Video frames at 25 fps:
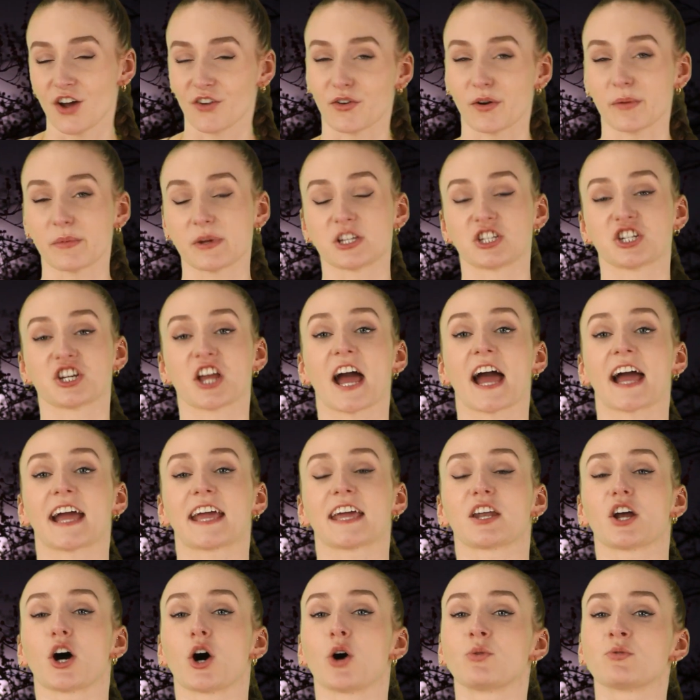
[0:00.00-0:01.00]
From a
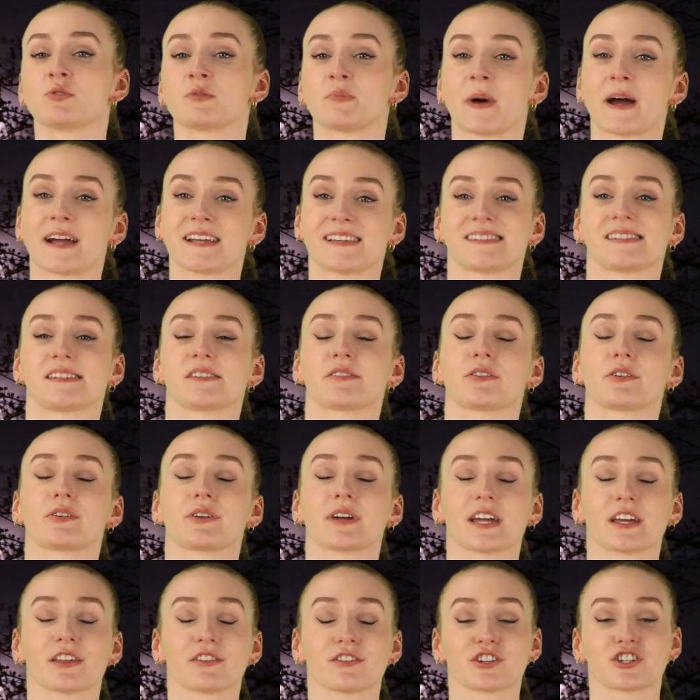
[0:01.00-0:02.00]
jacket owned by
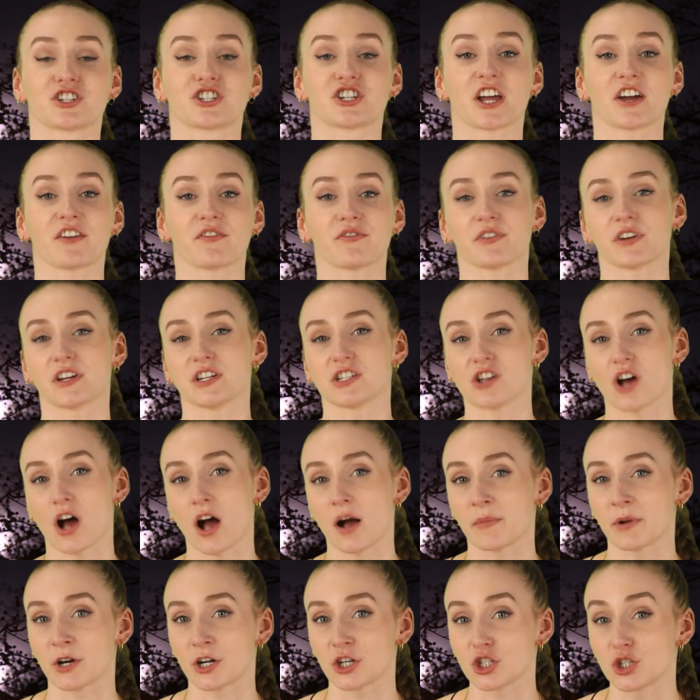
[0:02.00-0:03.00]
serial killer Jeffrey
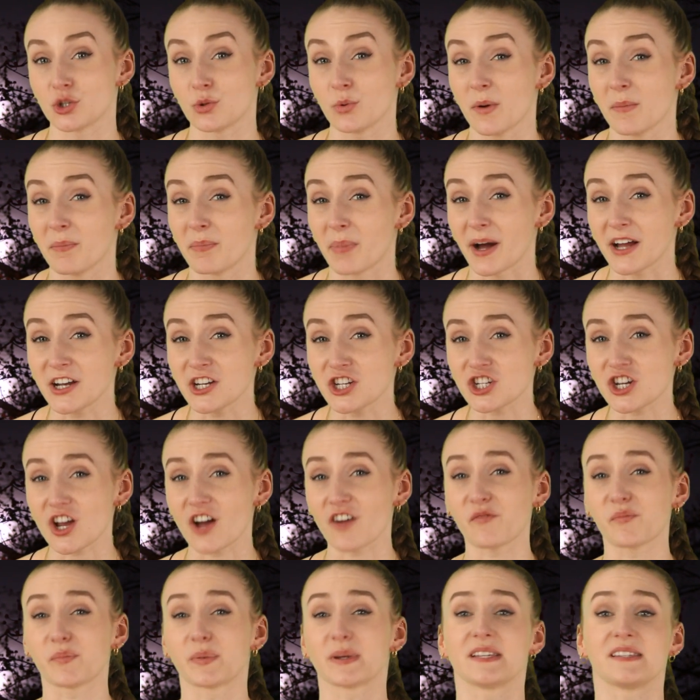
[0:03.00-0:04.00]
Dahmer to a bunch
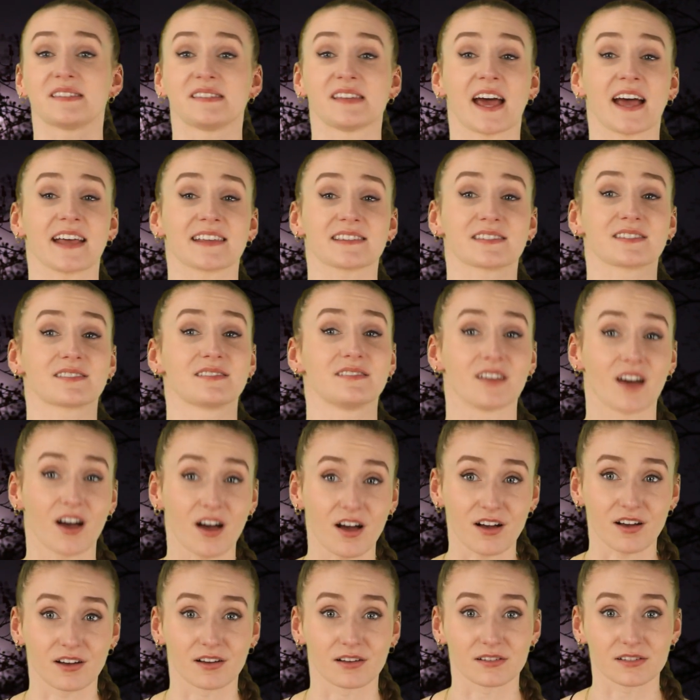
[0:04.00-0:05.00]
of possessed
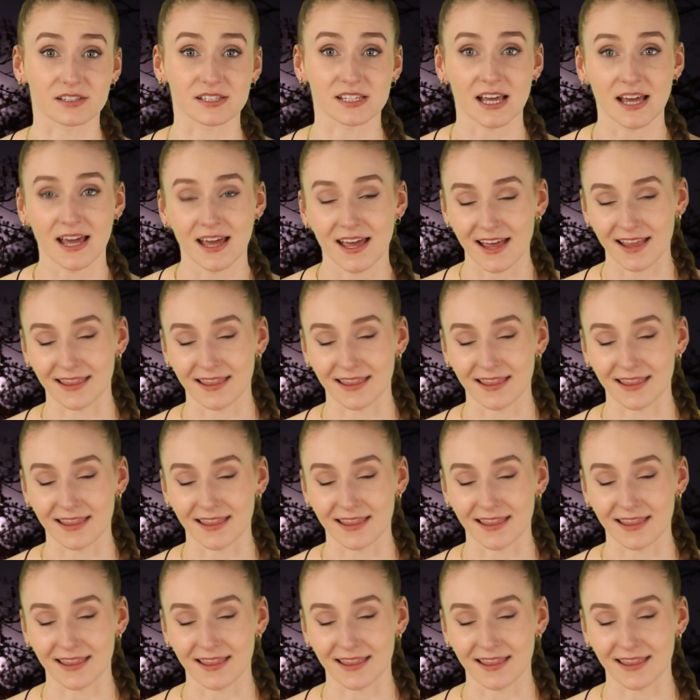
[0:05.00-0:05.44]
dolls.